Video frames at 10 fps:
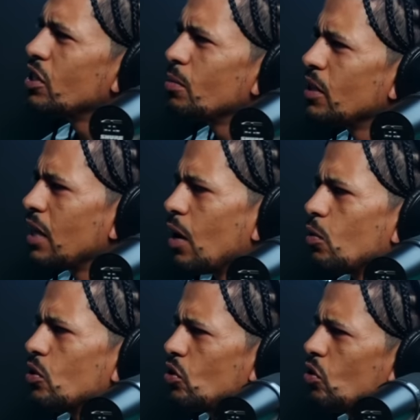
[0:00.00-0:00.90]
see me that I
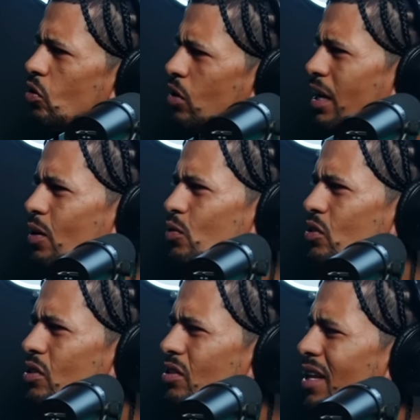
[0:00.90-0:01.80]
was, you know, like I
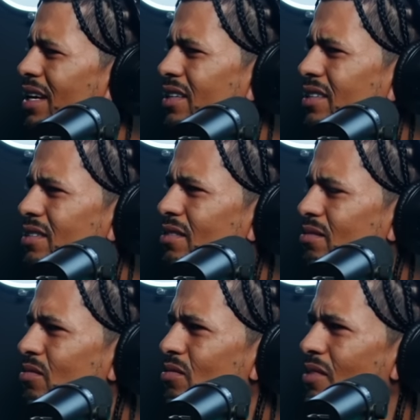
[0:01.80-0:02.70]
was like
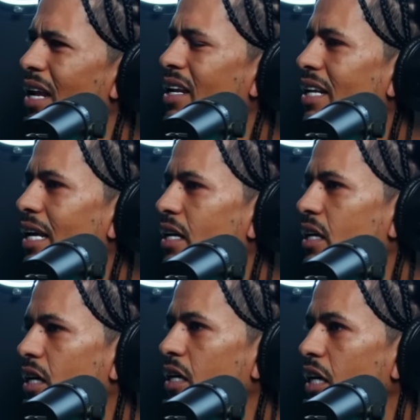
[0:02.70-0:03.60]
I looked like a
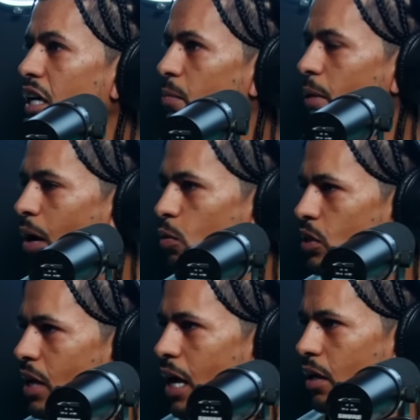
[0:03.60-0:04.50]
good kid, but I
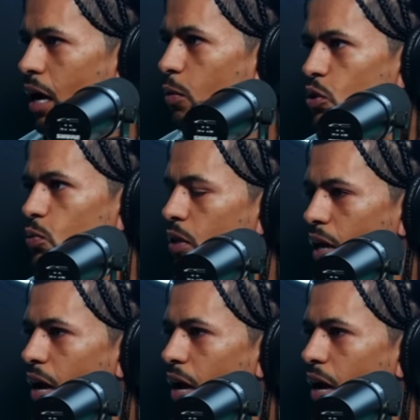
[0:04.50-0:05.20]
was not. I was with